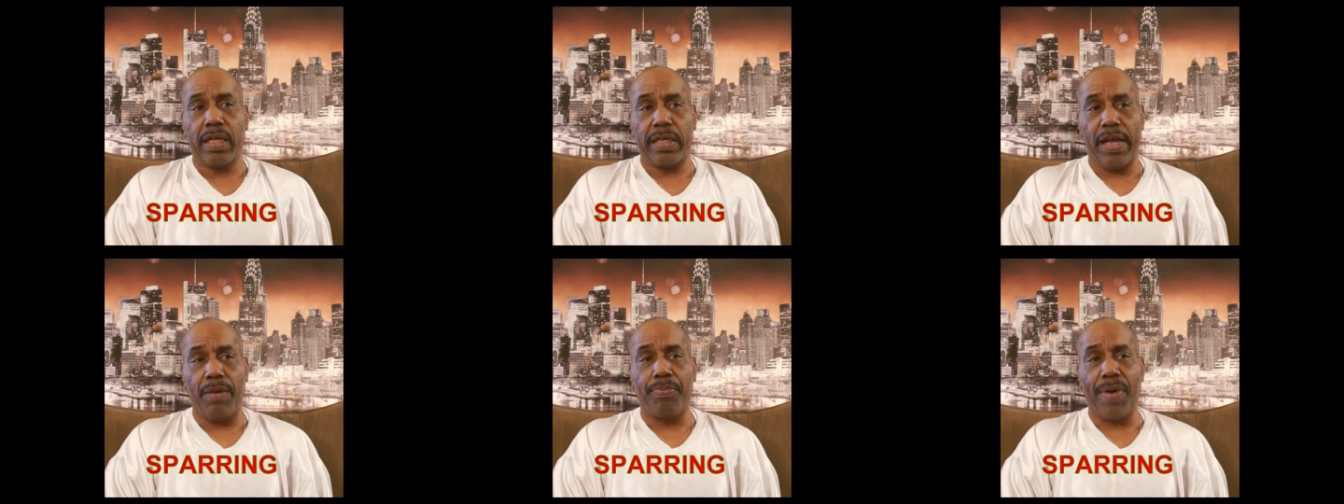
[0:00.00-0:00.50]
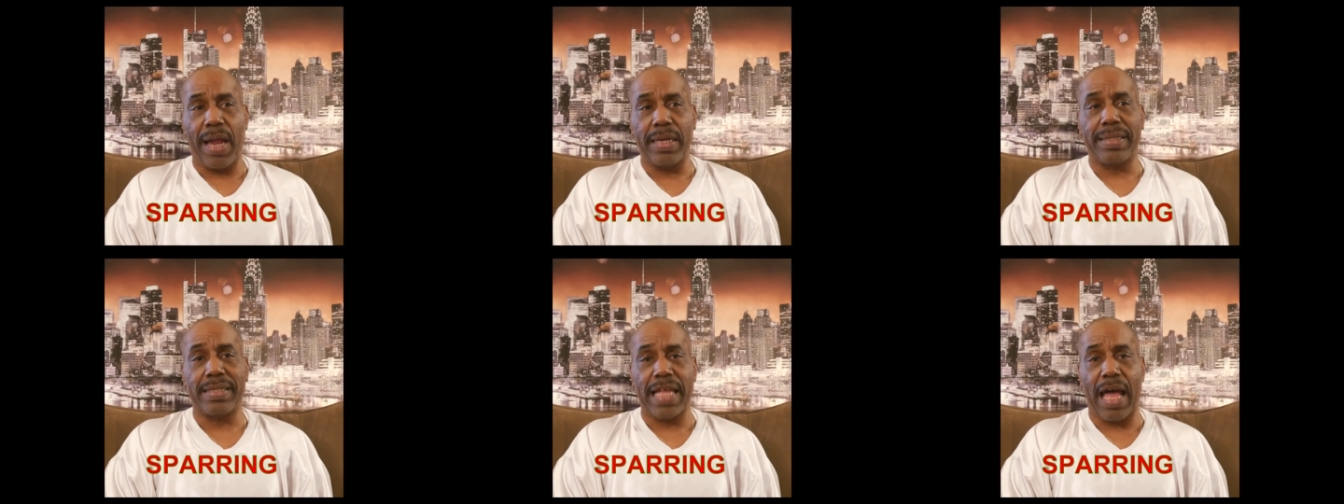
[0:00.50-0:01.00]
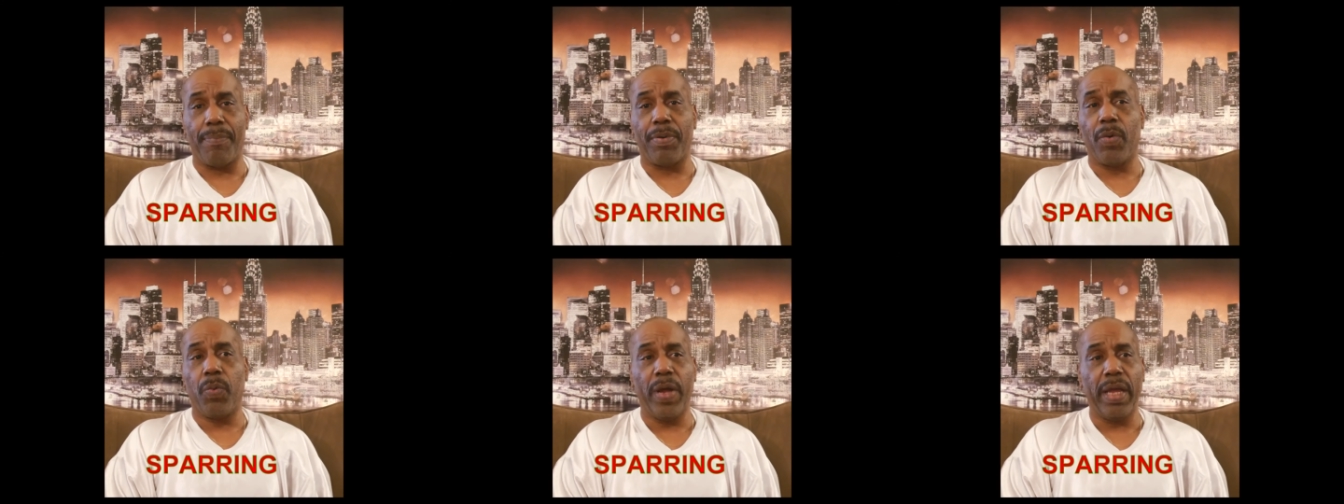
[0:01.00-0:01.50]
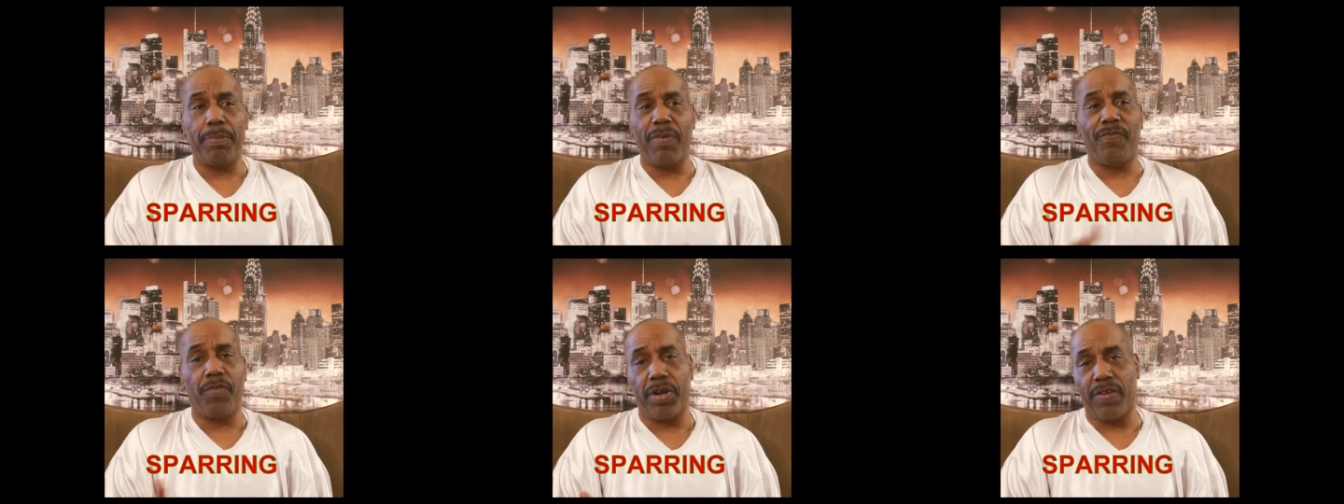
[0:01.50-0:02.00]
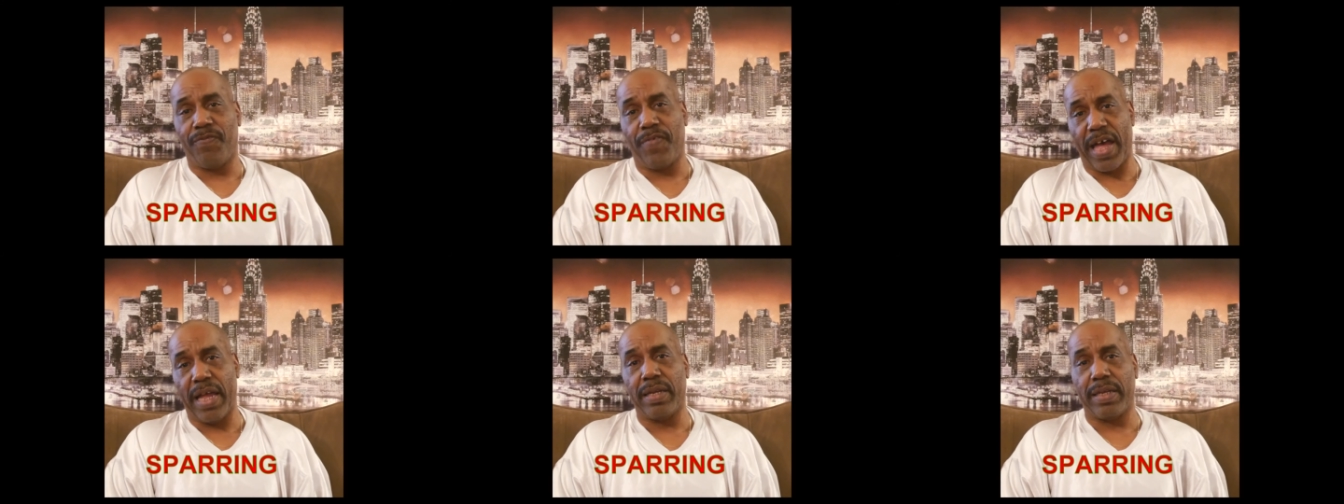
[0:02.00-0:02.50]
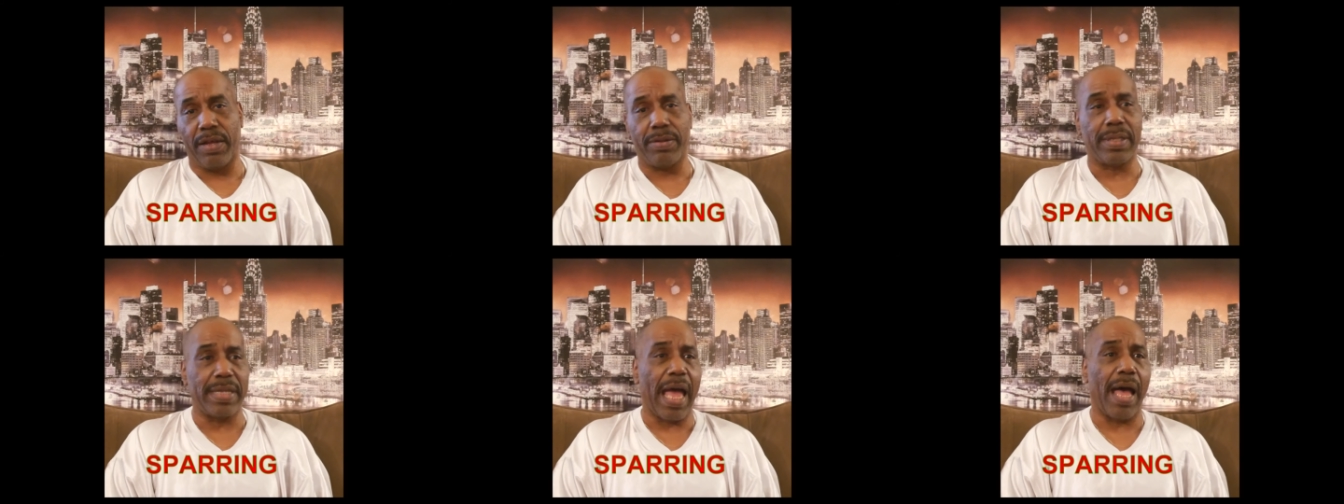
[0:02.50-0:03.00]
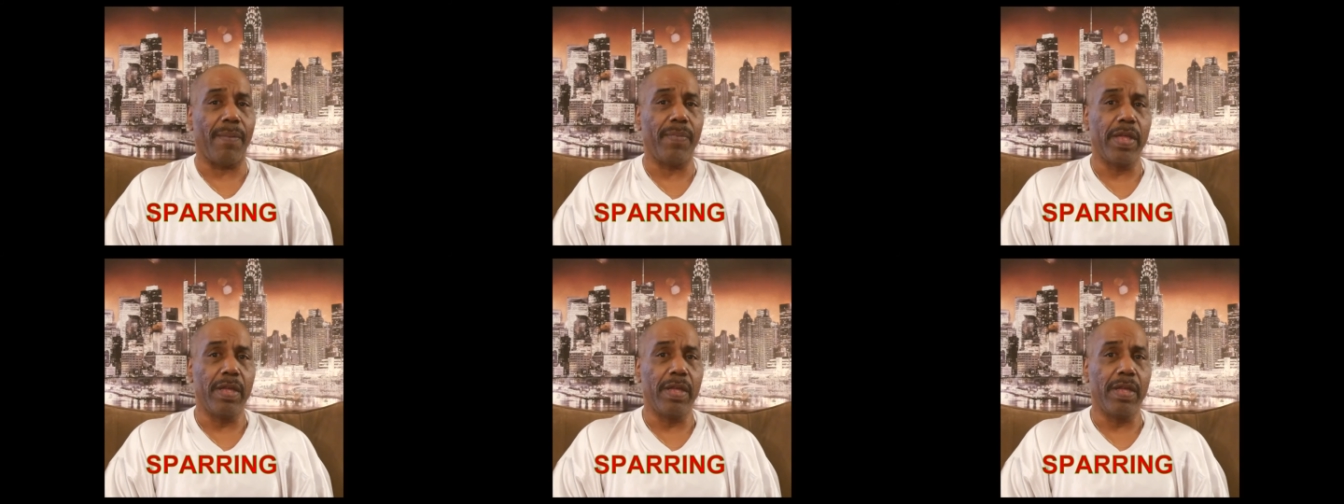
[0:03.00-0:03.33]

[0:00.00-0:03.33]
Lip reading: they'll probably stop a week before the fight, they'll stop.